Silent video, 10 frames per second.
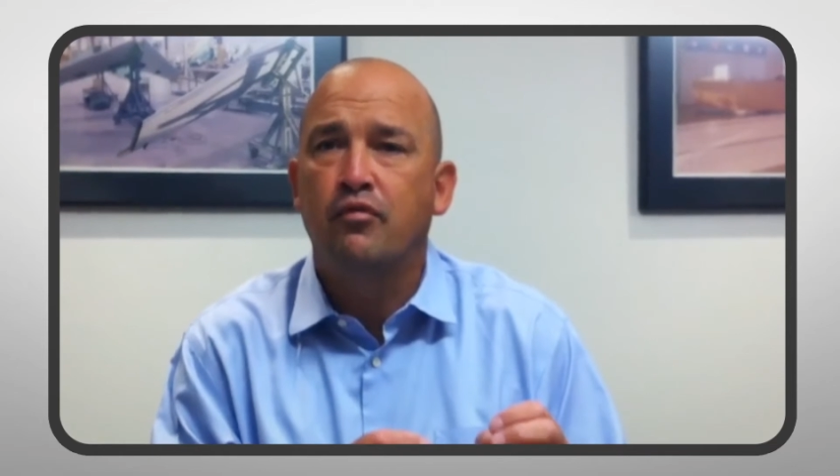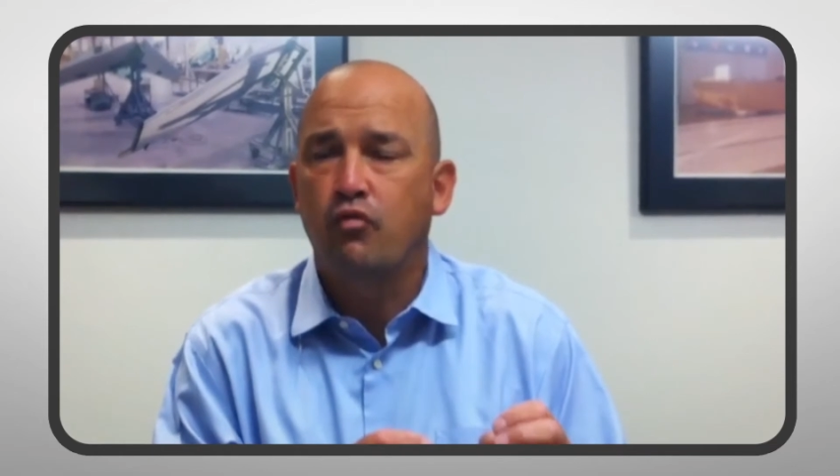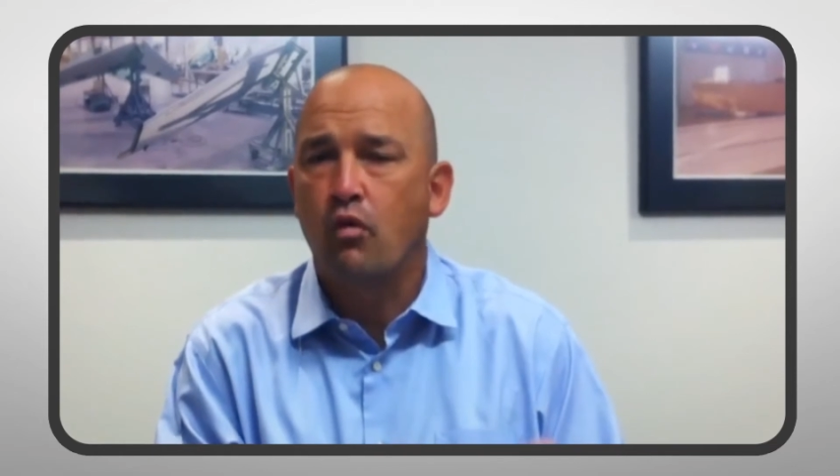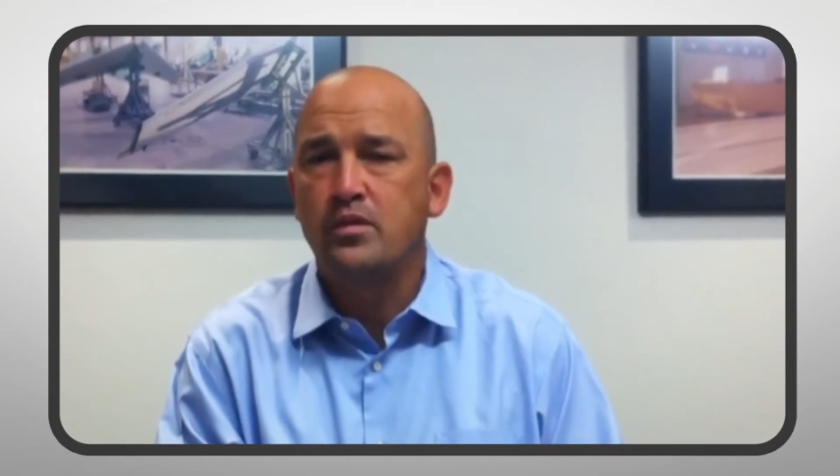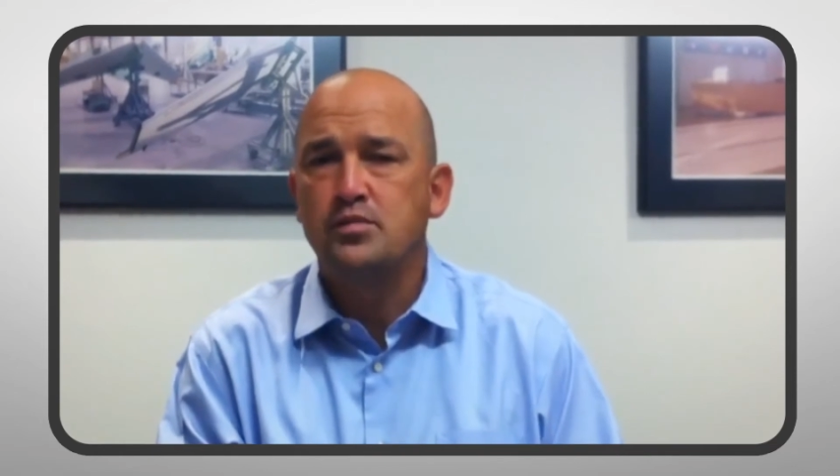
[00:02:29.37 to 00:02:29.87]

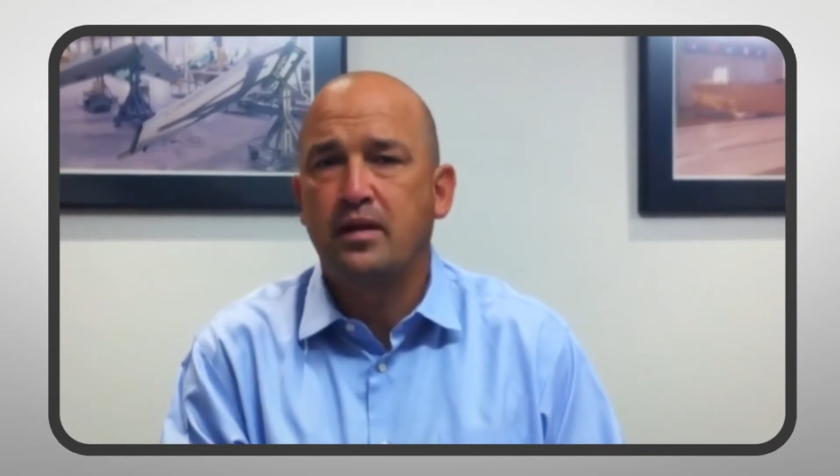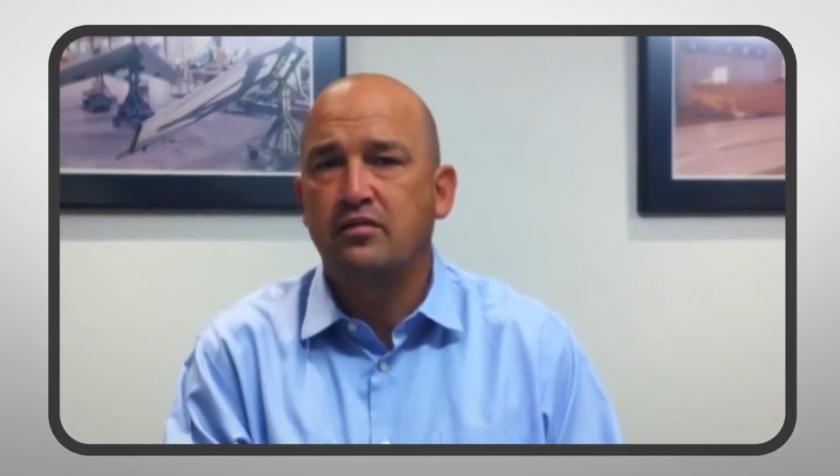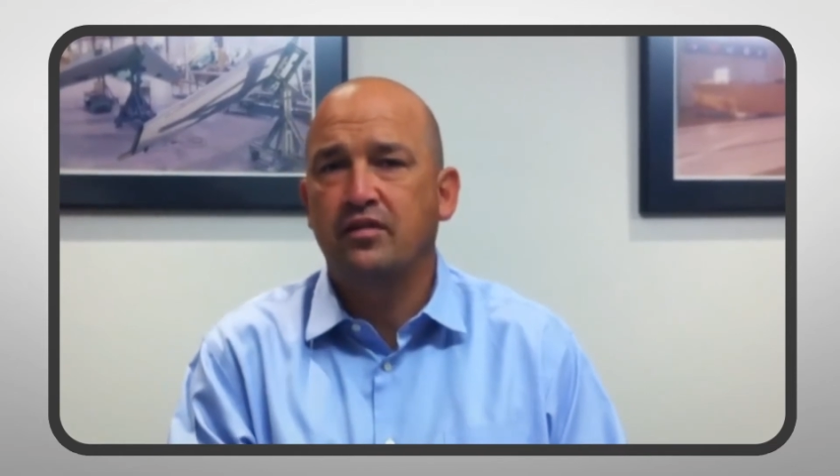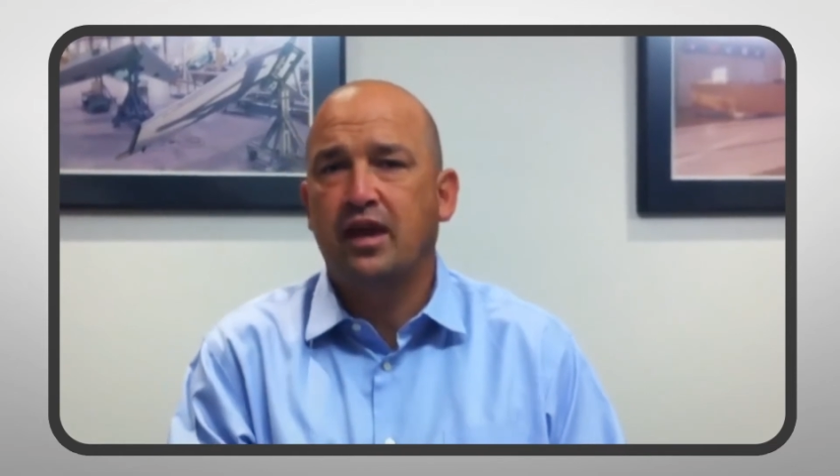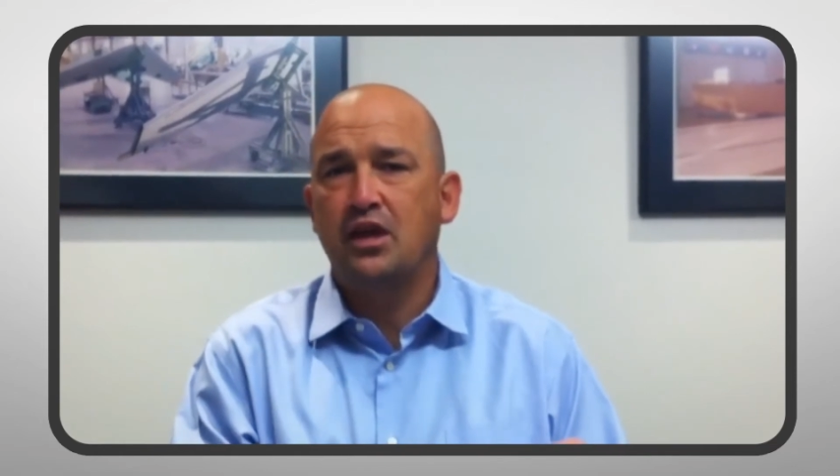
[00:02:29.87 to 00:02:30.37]
performance
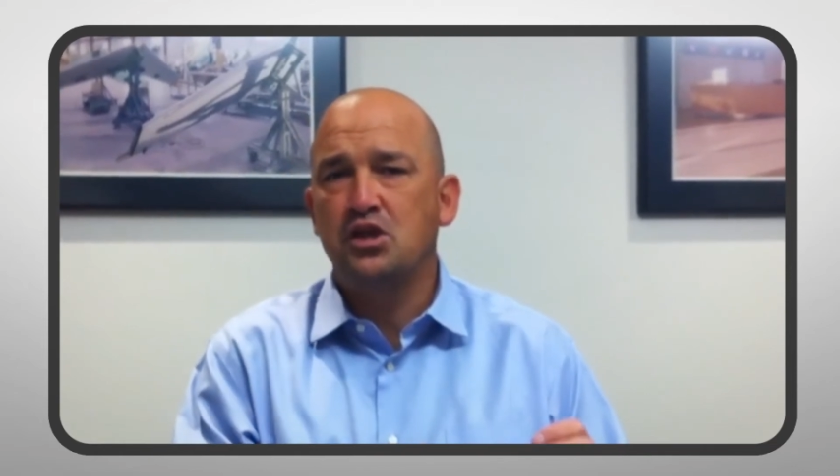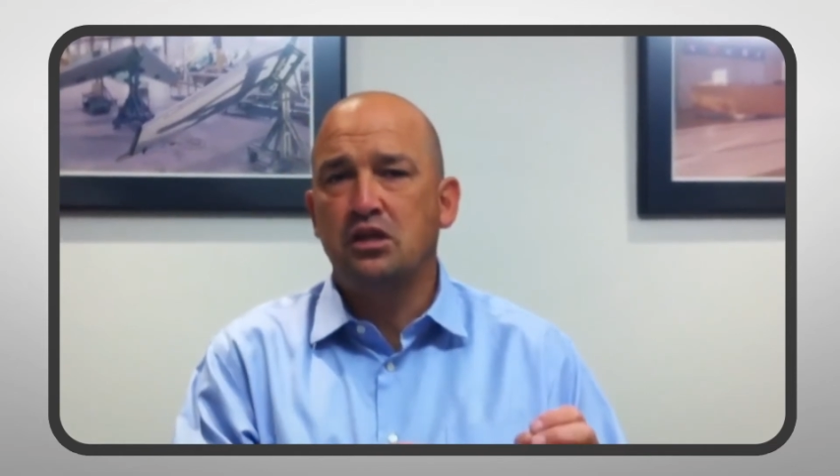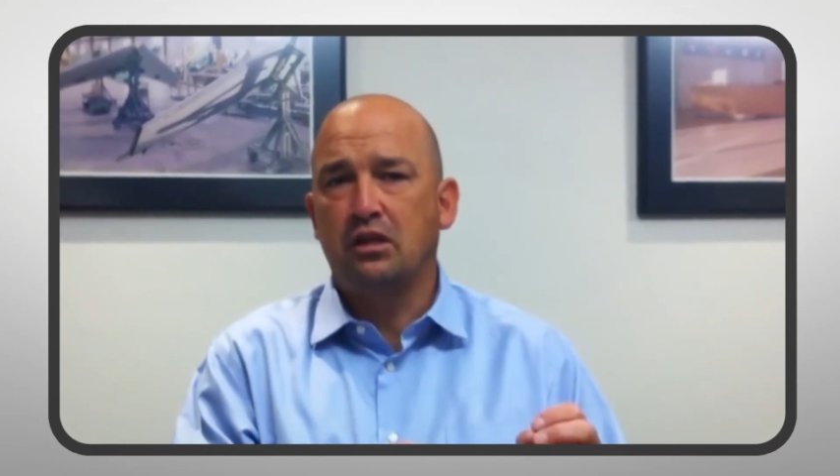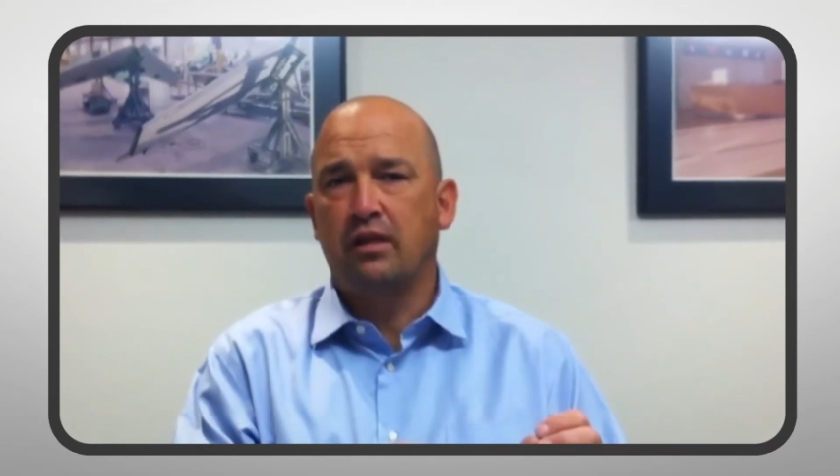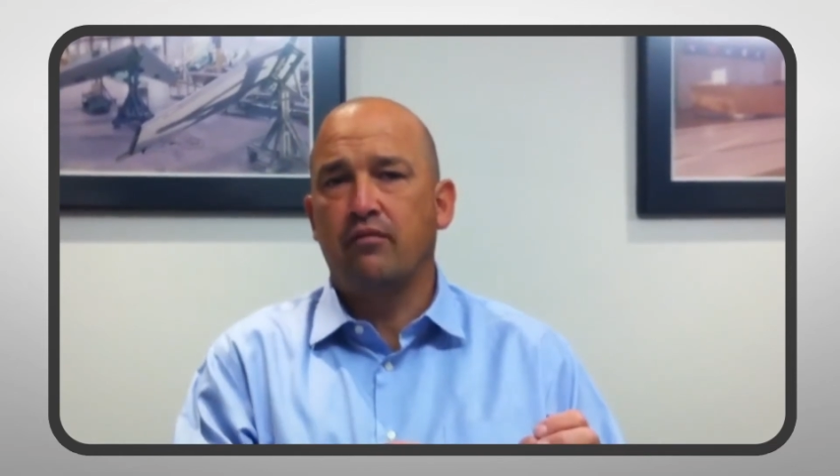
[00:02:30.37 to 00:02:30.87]

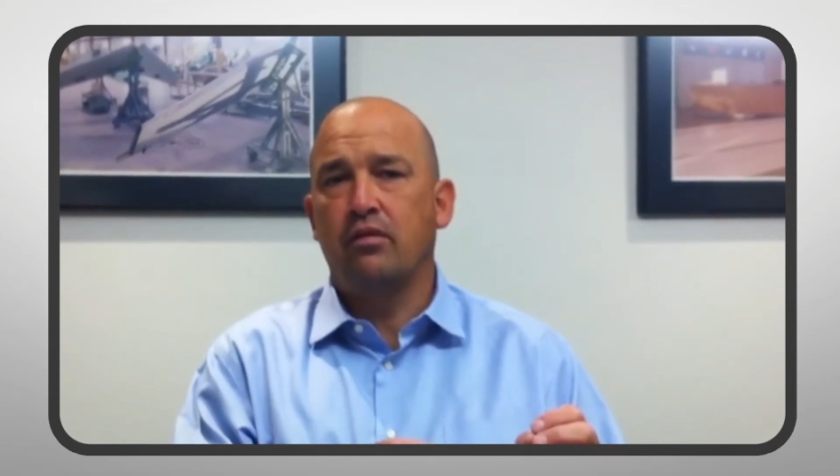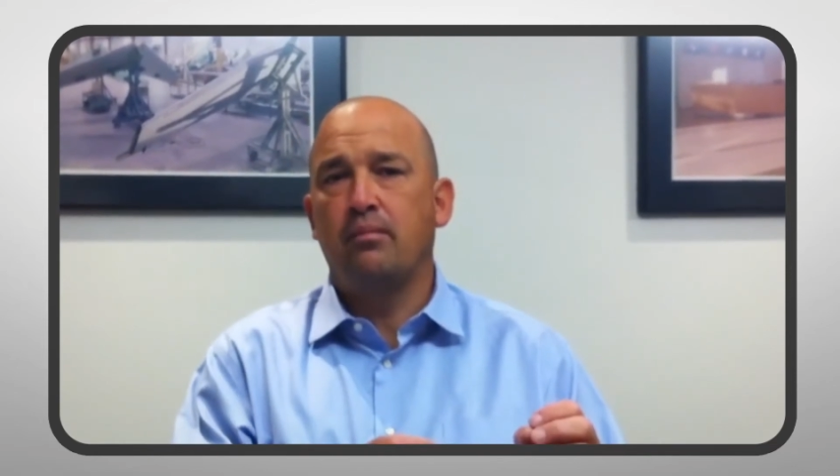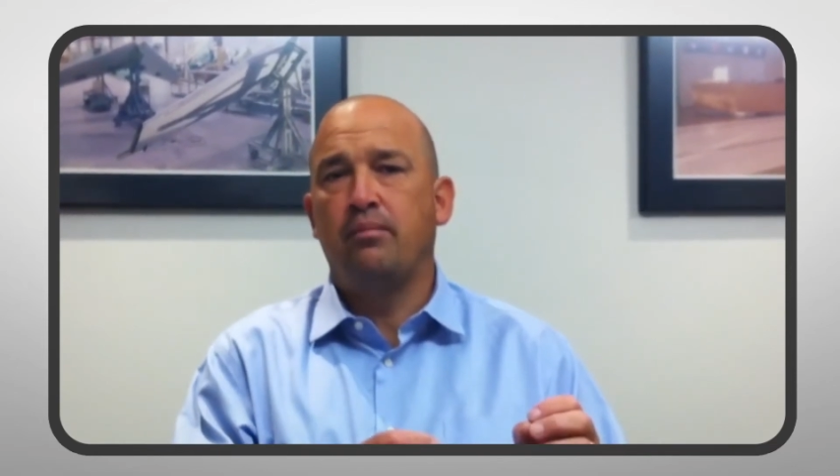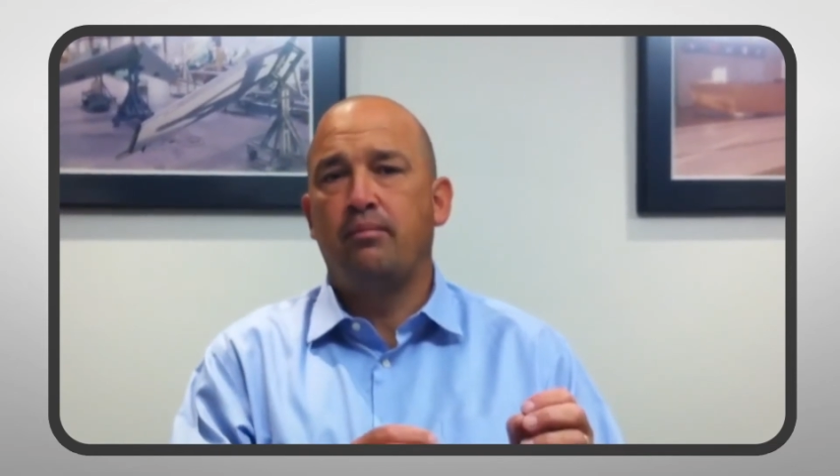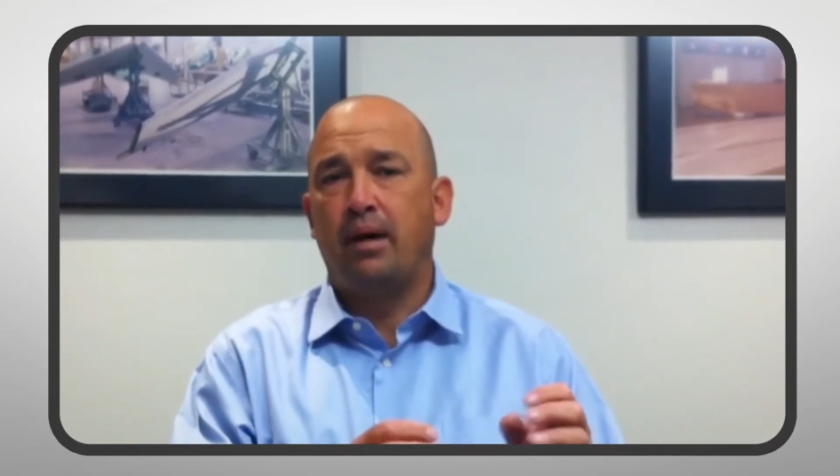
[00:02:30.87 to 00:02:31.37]
specification
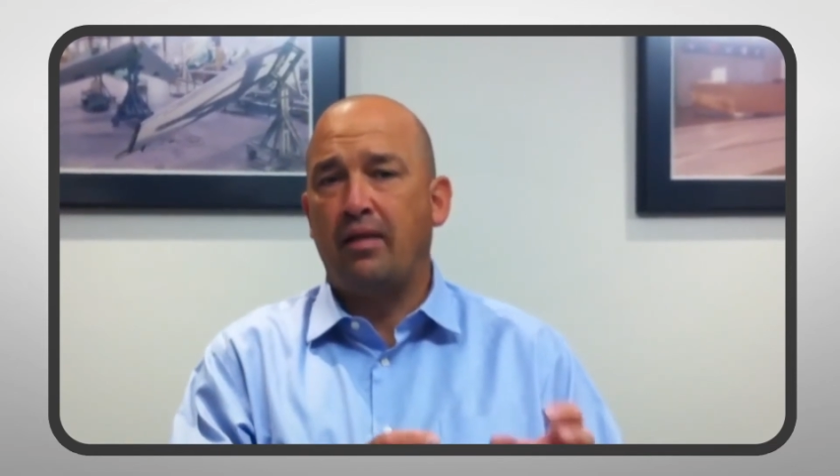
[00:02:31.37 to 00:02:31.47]
delivered